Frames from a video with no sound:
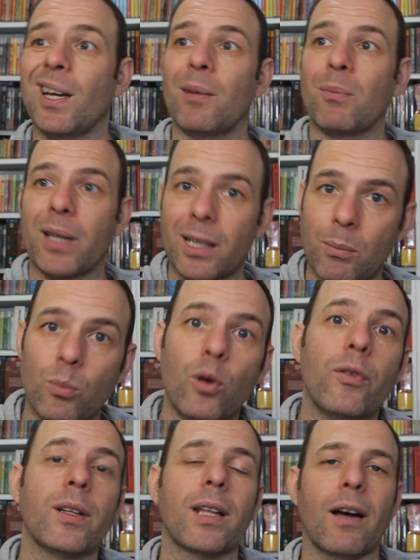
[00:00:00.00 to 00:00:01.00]
I'm kind of
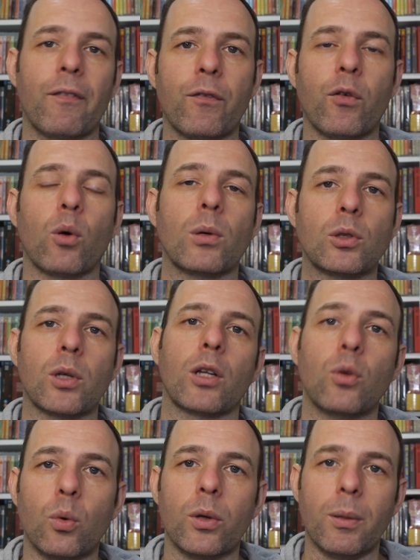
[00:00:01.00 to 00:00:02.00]
moving that forward, so
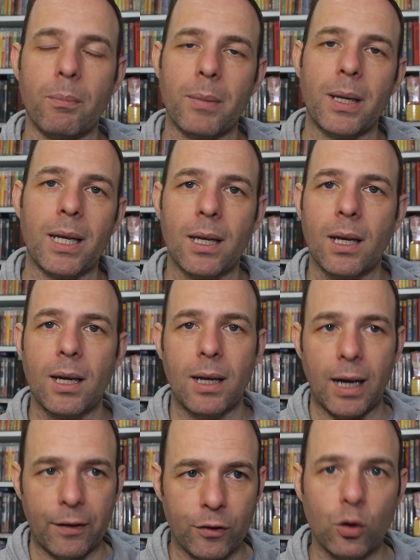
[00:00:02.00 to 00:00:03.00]
I know that May,
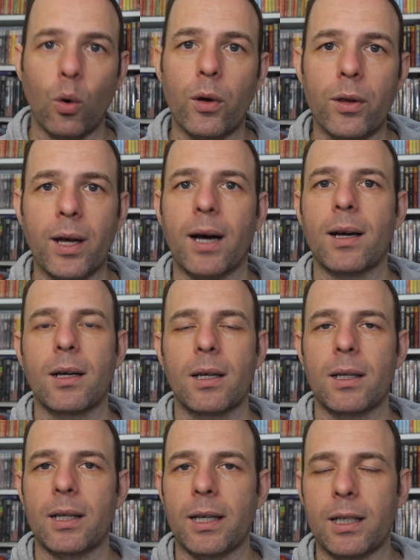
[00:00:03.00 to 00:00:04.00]
I've got that
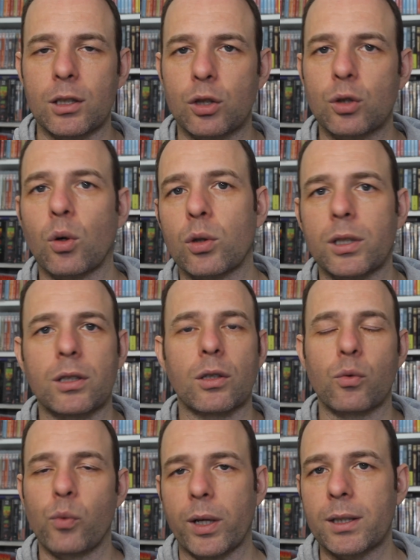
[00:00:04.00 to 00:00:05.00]
sorted
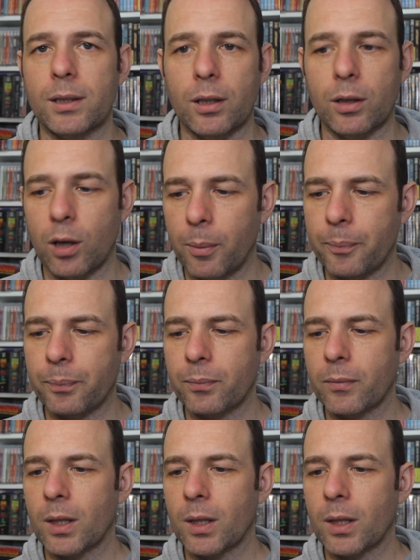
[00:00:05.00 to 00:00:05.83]
and ready to come.